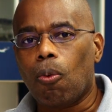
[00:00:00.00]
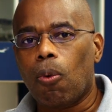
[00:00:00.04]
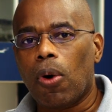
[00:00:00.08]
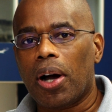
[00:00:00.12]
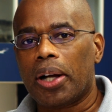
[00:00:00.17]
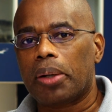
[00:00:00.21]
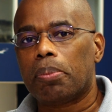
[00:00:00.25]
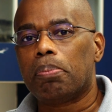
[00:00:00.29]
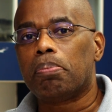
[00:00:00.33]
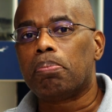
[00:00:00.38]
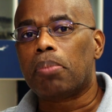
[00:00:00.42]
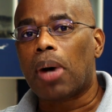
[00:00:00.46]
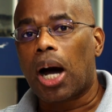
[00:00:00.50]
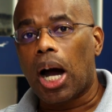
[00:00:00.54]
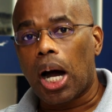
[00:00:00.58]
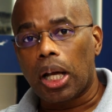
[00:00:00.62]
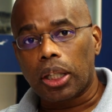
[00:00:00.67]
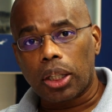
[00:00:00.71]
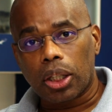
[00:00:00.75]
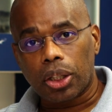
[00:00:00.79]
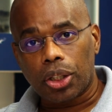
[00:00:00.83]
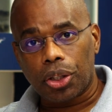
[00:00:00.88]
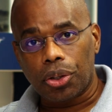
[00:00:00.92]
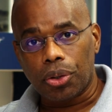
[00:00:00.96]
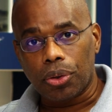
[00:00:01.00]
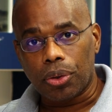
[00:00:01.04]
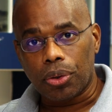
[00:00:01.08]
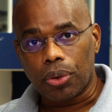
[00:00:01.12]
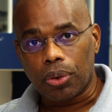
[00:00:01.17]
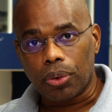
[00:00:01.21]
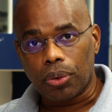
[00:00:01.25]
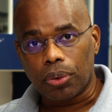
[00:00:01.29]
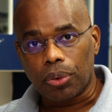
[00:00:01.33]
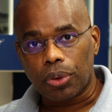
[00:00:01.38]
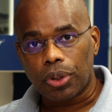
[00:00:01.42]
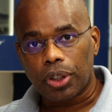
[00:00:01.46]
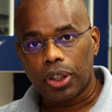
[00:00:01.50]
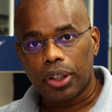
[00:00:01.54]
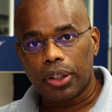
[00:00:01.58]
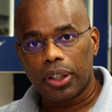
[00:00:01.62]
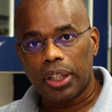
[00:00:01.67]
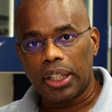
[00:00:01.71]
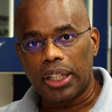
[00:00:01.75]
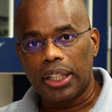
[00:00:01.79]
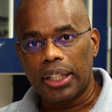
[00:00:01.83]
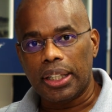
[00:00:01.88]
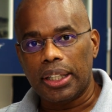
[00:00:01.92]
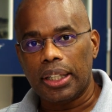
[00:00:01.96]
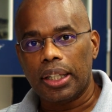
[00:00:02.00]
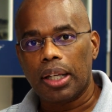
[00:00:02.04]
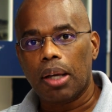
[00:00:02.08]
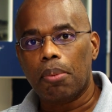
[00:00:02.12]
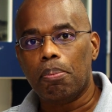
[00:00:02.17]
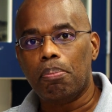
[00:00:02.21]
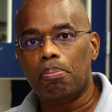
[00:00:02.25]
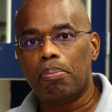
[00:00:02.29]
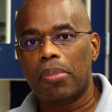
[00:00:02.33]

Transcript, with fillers: what molecules the